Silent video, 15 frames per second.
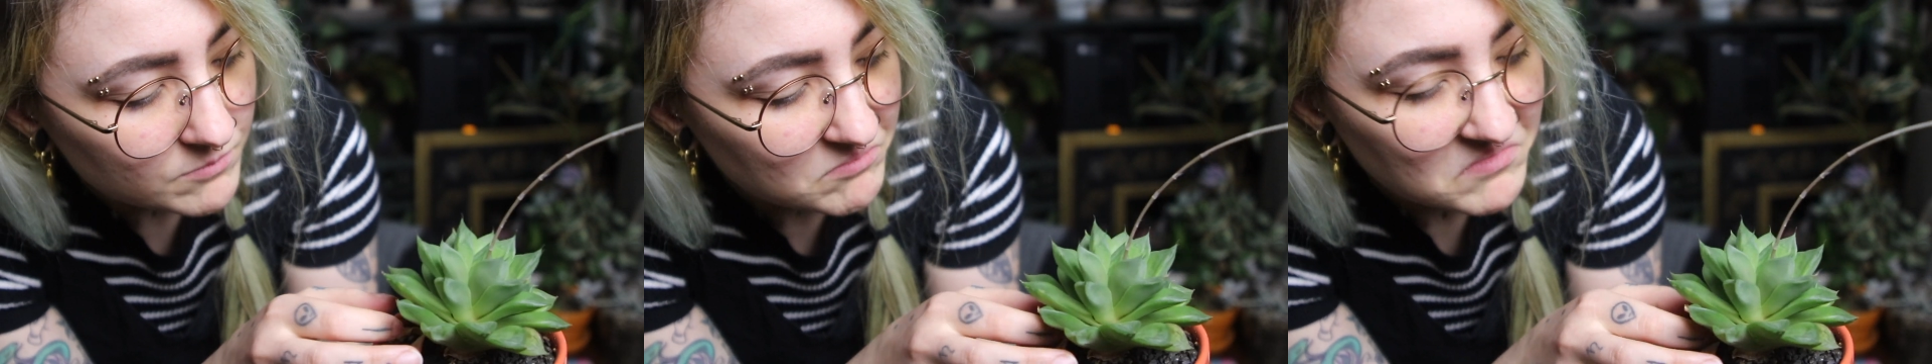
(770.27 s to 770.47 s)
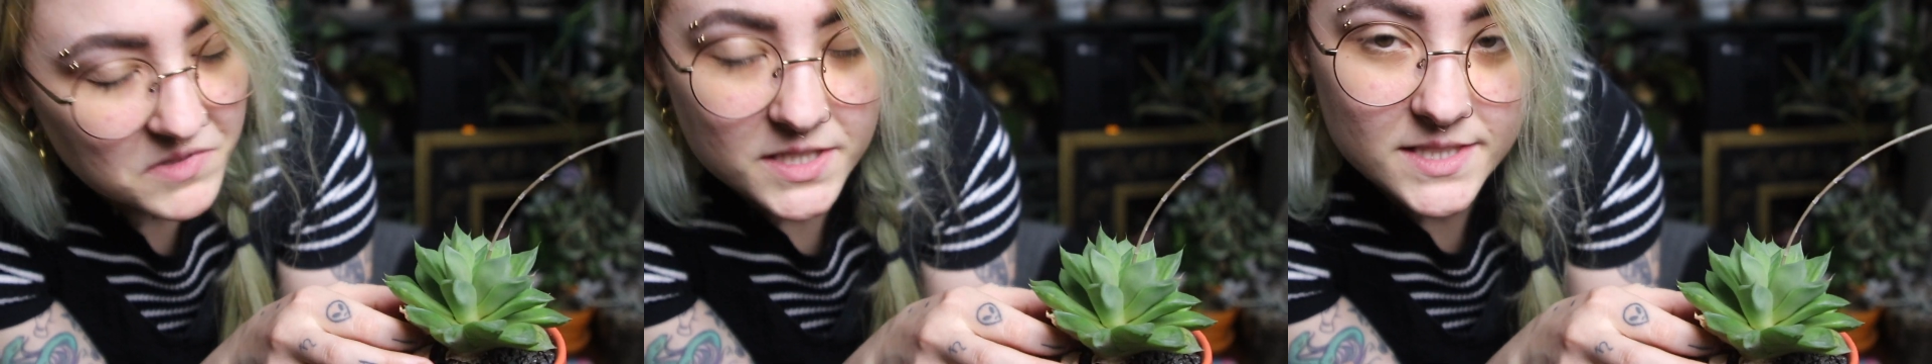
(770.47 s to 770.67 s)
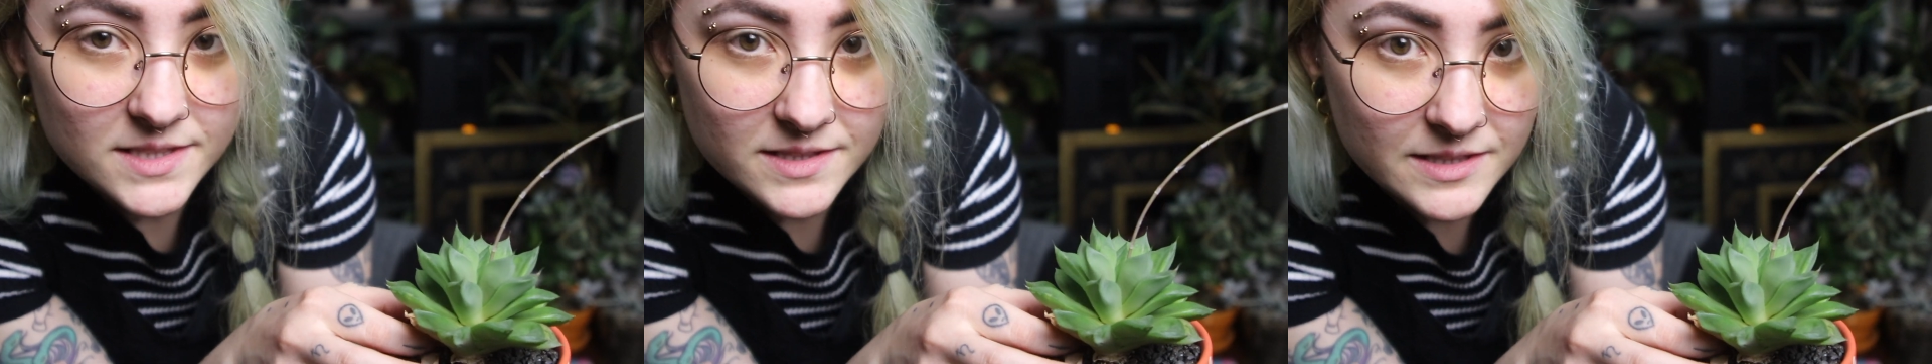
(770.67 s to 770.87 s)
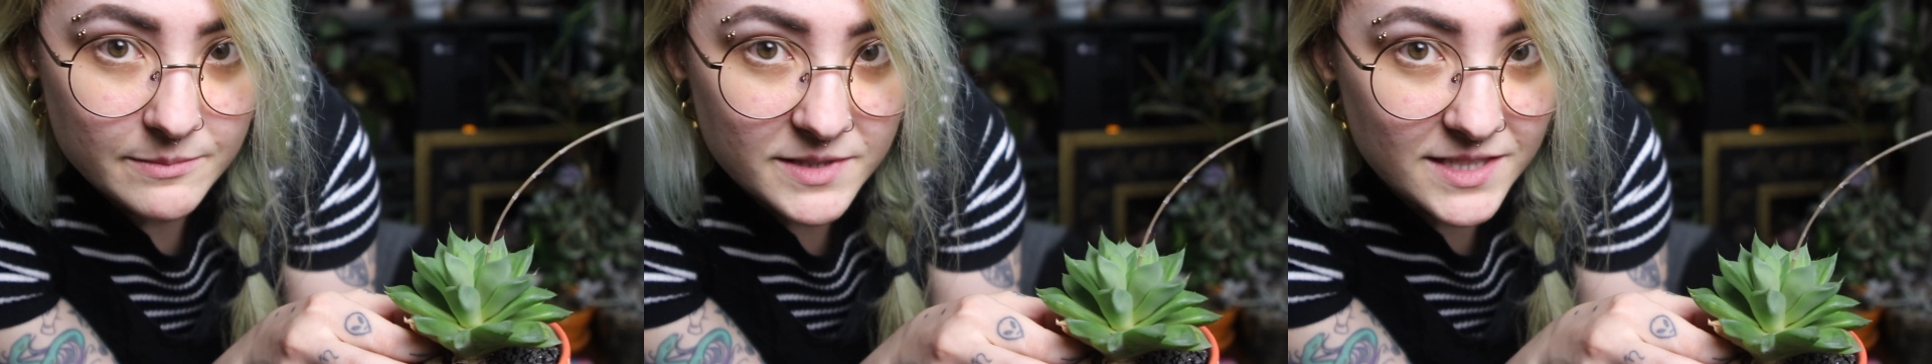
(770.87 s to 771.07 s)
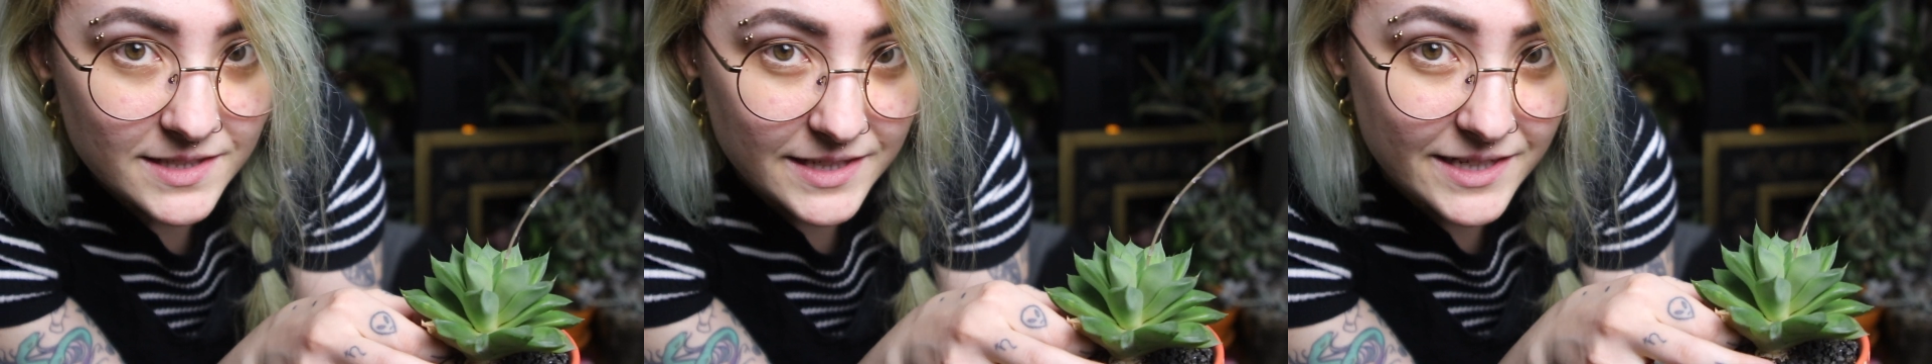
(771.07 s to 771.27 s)
doesn't seem
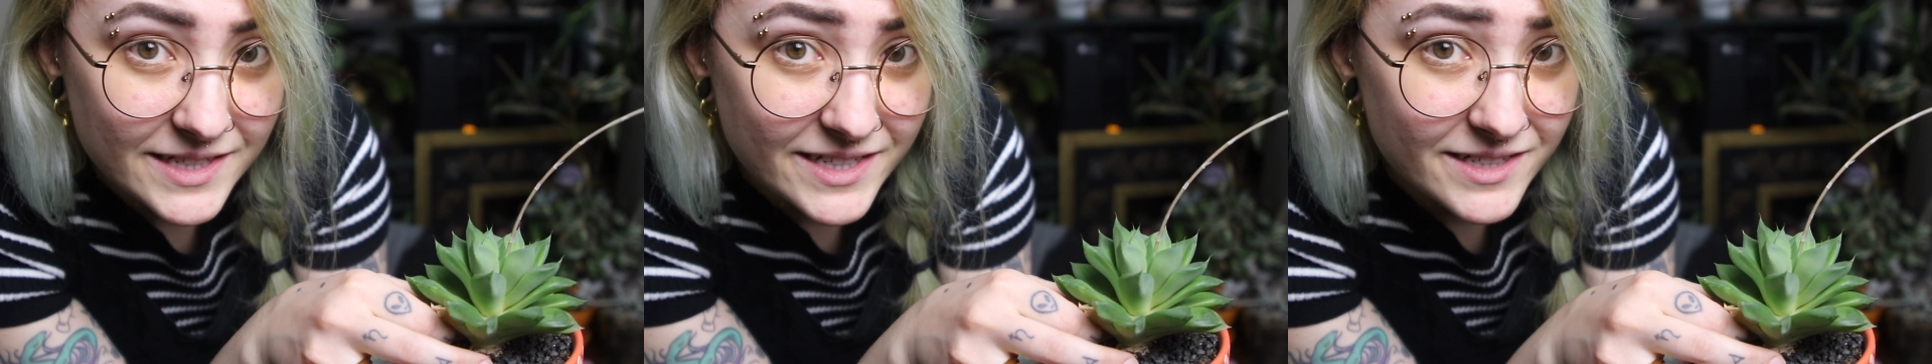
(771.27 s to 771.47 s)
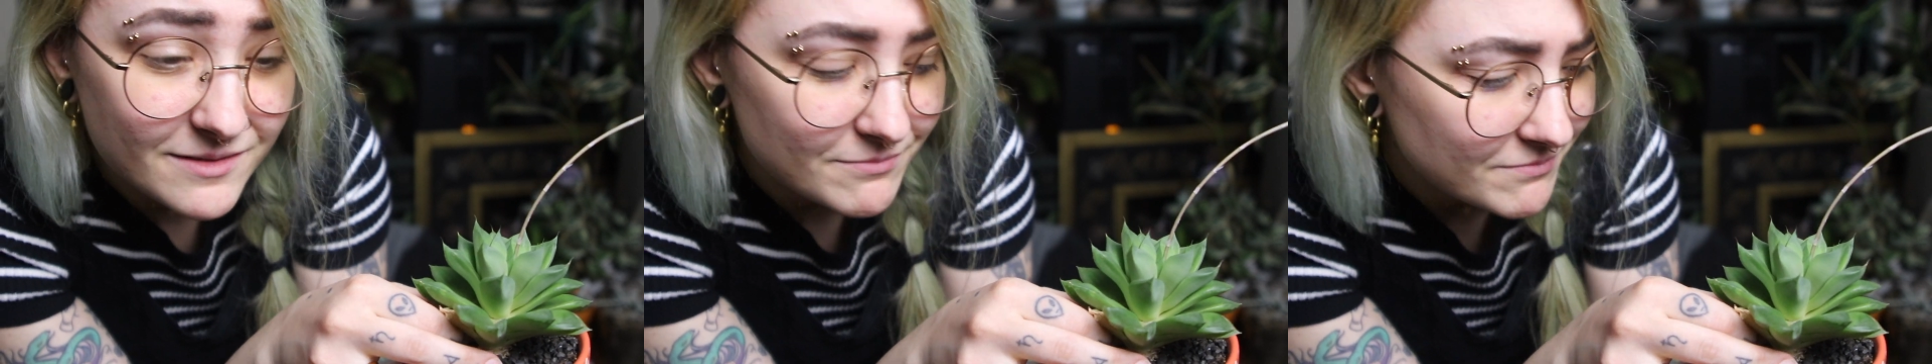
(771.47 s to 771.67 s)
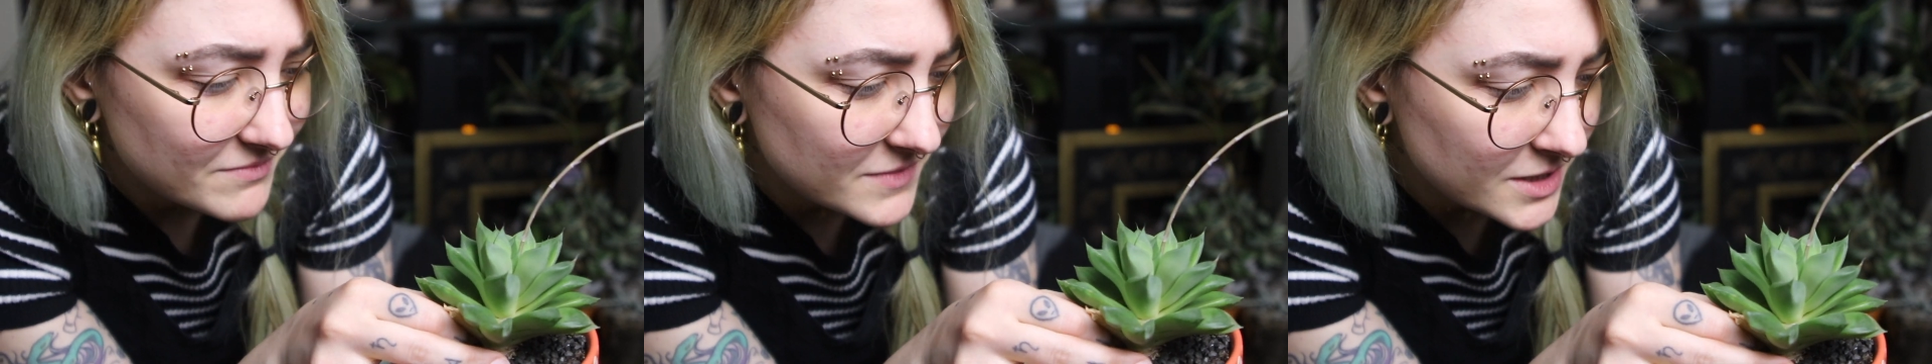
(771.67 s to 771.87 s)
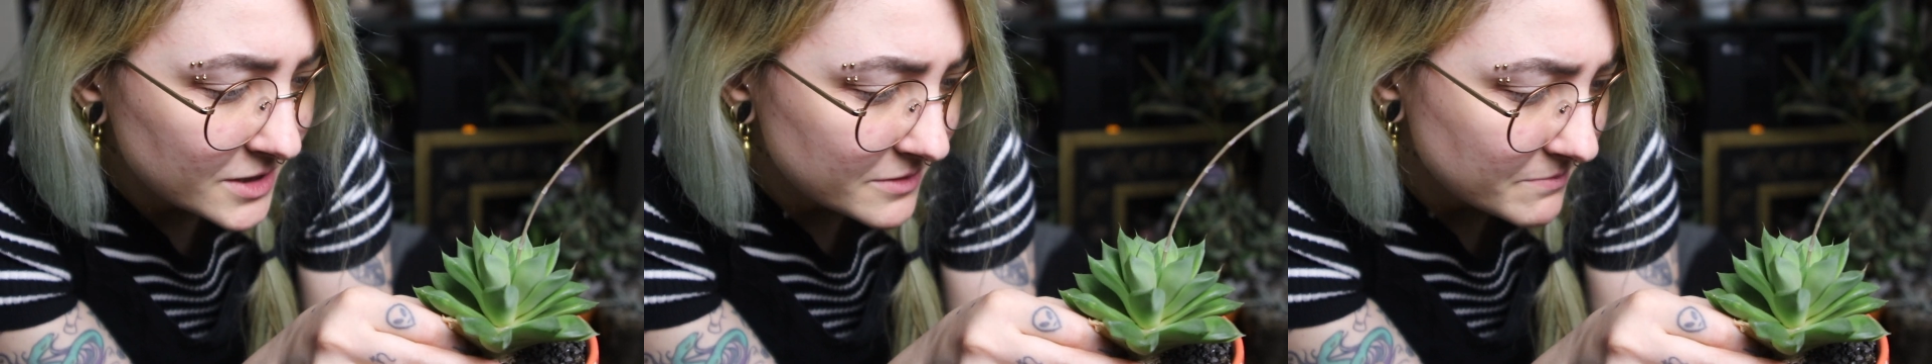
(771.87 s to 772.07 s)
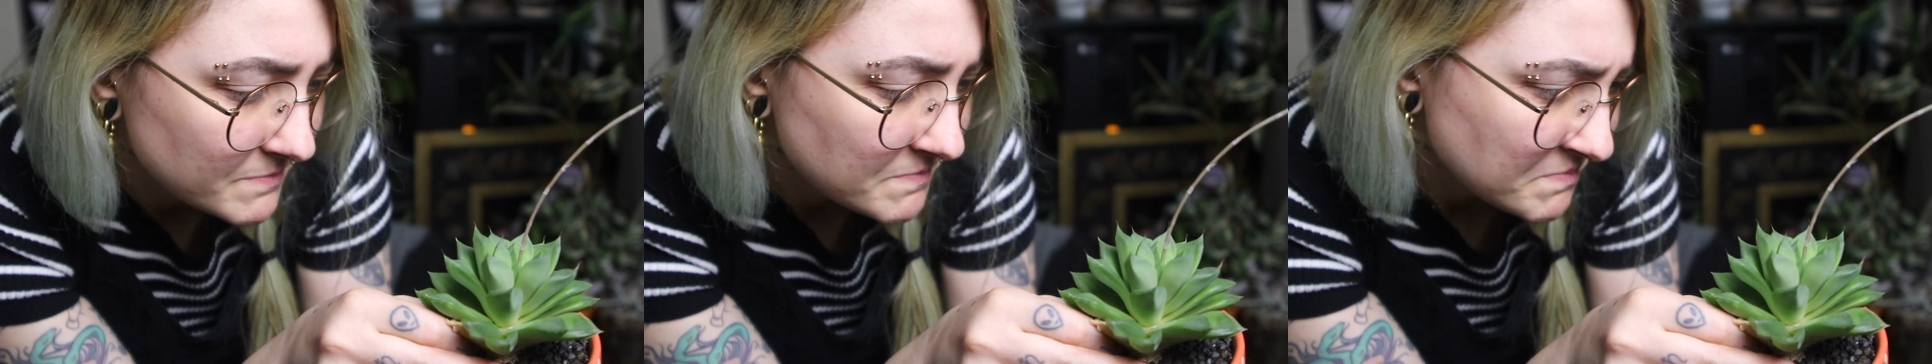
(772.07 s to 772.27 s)
to need it.
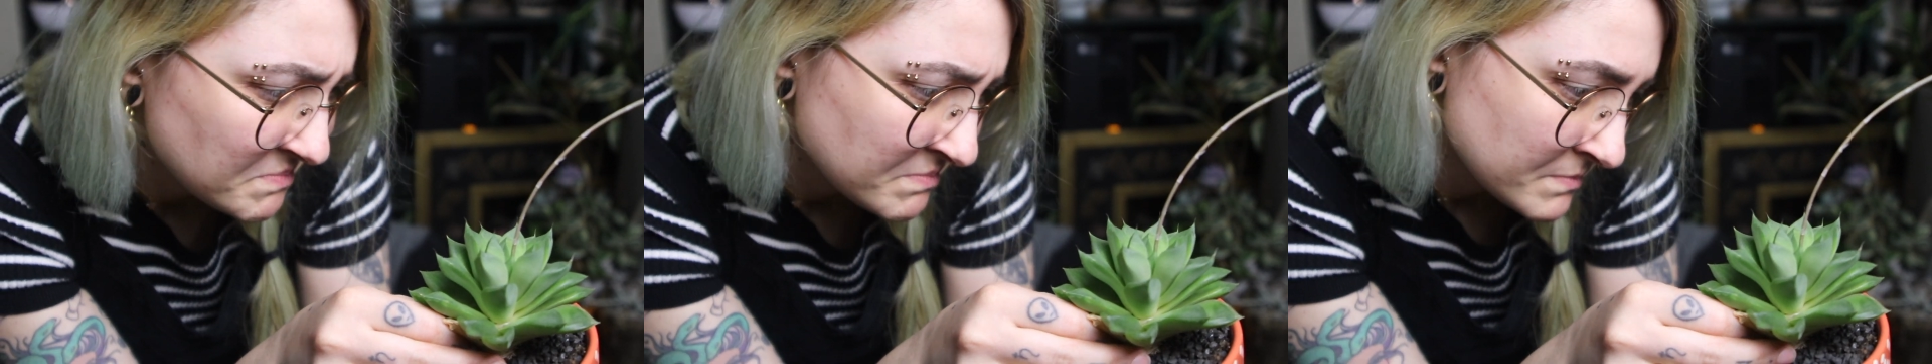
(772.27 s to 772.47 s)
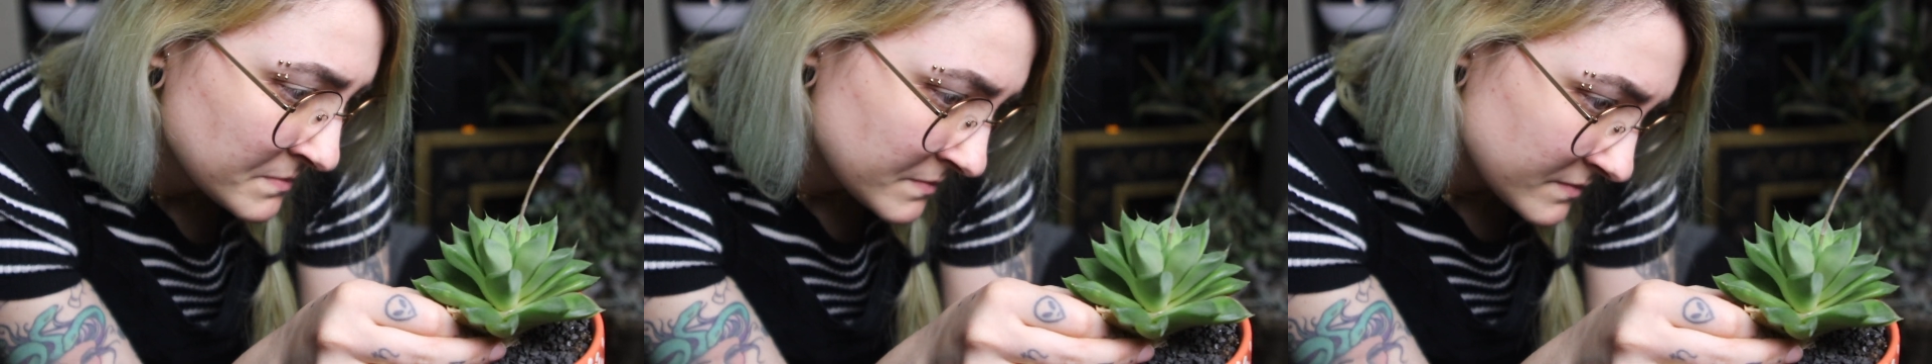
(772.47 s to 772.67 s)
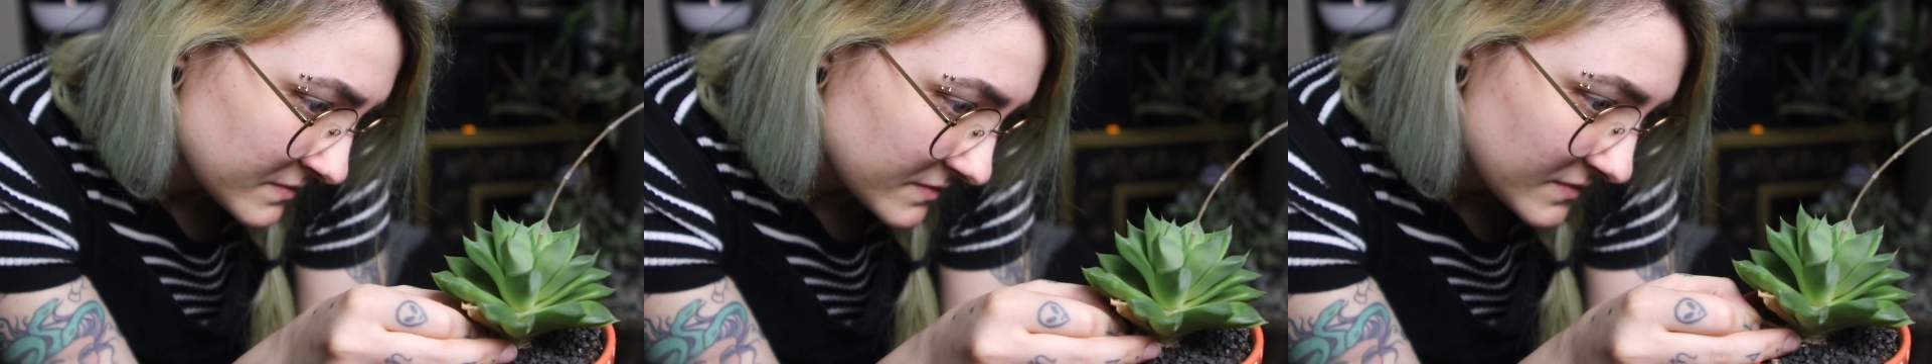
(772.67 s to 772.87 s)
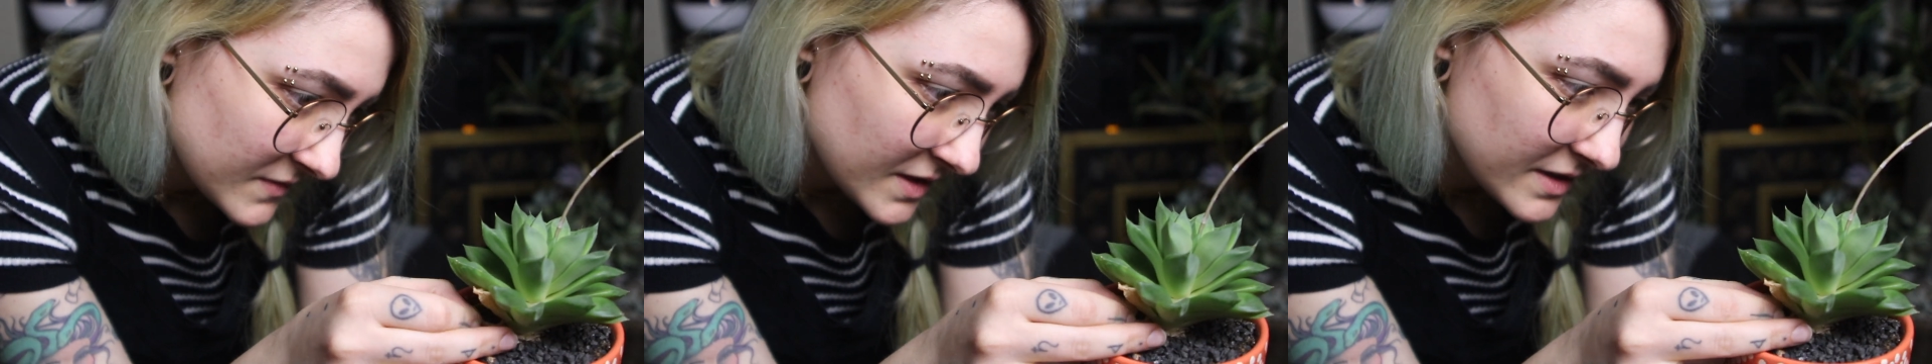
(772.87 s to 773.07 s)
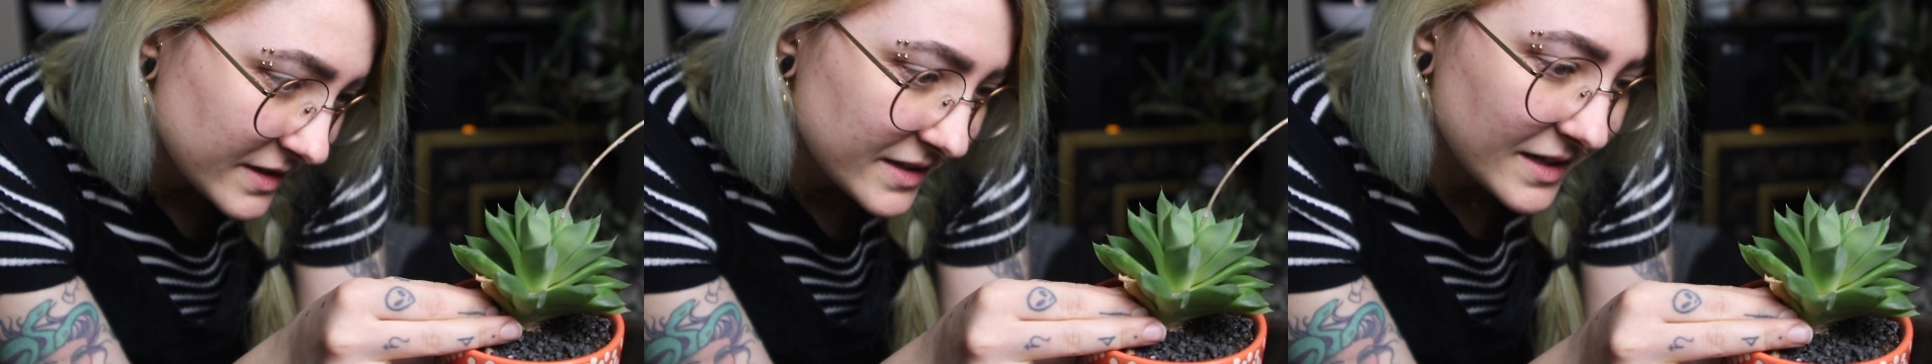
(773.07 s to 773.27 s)
And